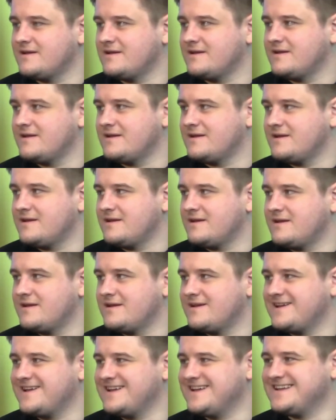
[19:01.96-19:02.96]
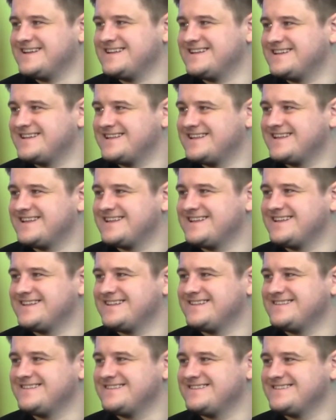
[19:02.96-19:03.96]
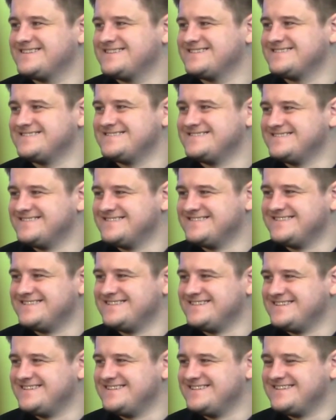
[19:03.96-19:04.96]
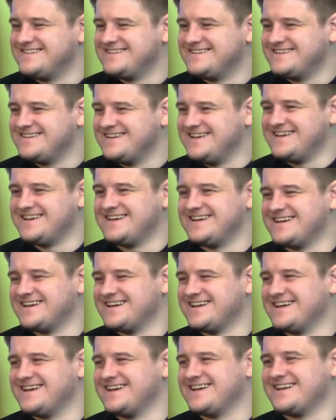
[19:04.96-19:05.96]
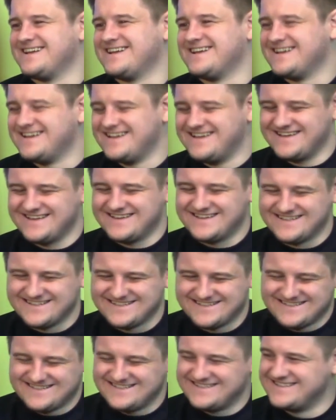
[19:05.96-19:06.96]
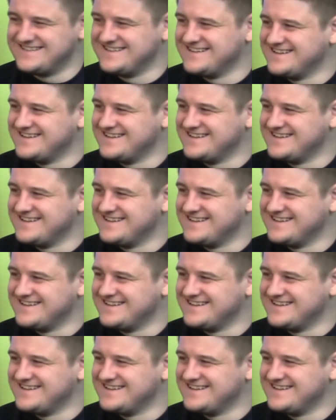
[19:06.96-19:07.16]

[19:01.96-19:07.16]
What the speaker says: This person isn't speaking.